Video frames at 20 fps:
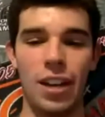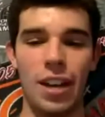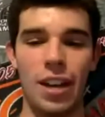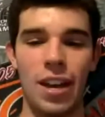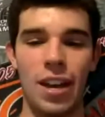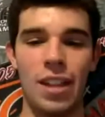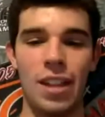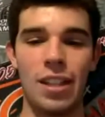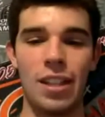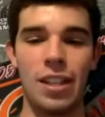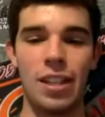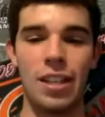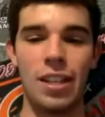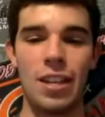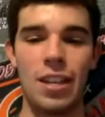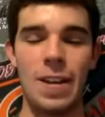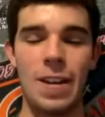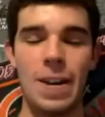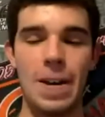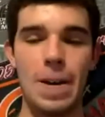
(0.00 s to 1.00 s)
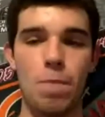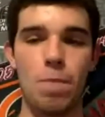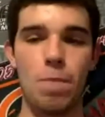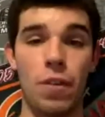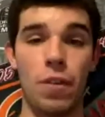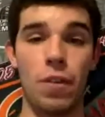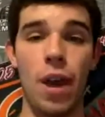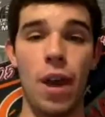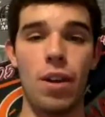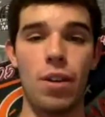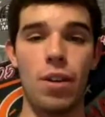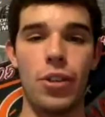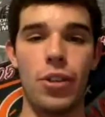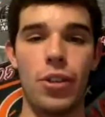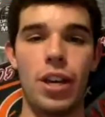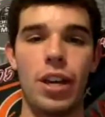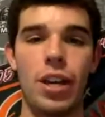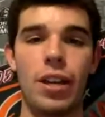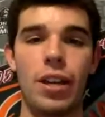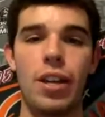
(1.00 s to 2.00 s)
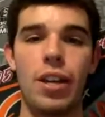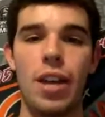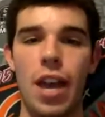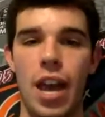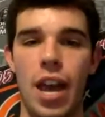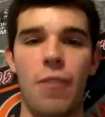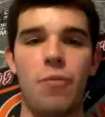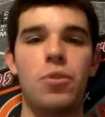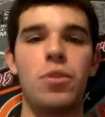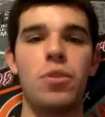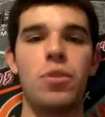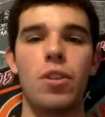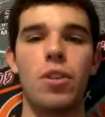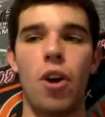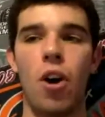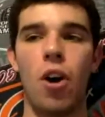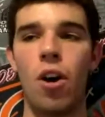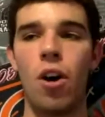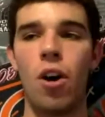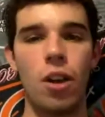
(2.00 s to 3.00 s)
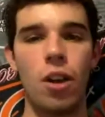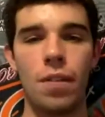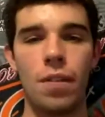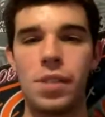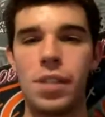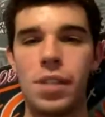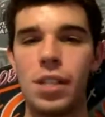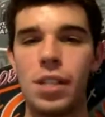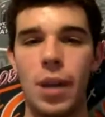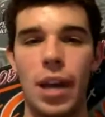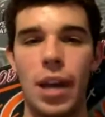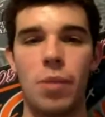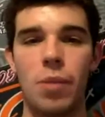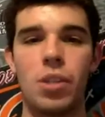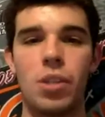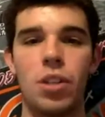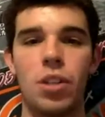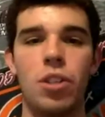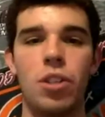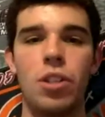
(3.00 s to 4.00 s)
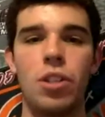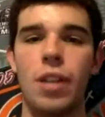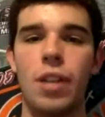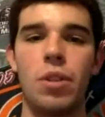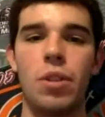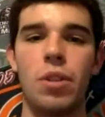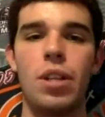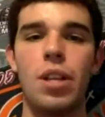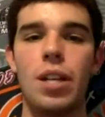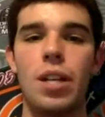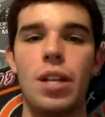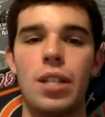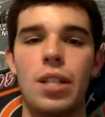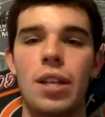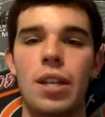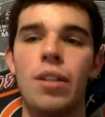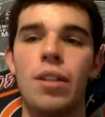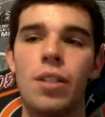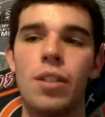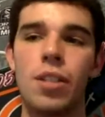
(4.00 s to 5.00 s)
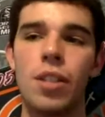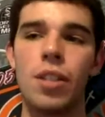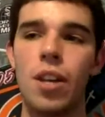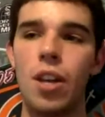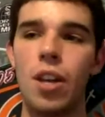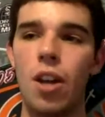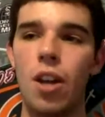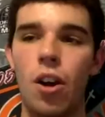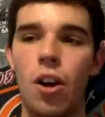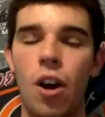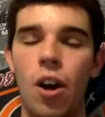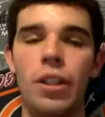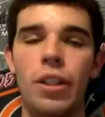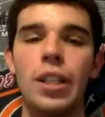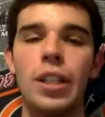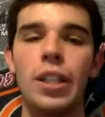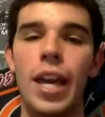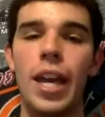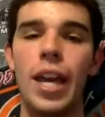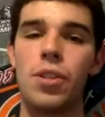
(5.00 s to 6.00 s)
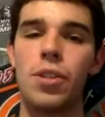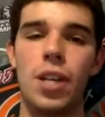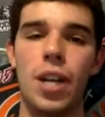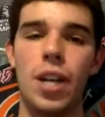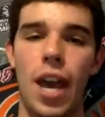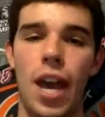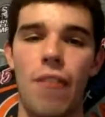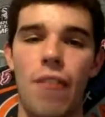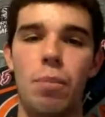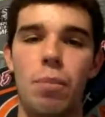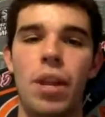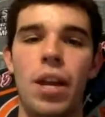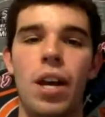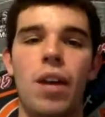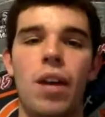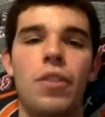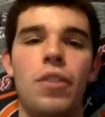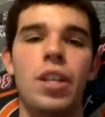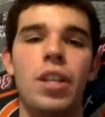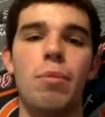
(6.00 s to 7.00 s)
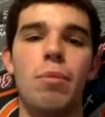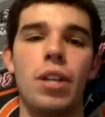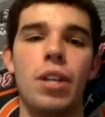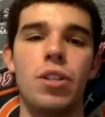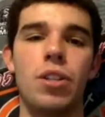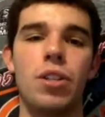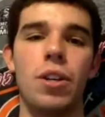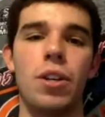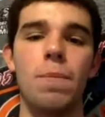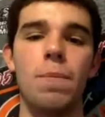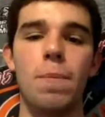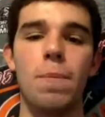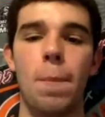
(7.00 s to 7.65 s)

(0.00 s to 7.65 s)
And the final thing, after all off-season acquisitions, after the dust settles, are the Lakers going to have a playoff team next year?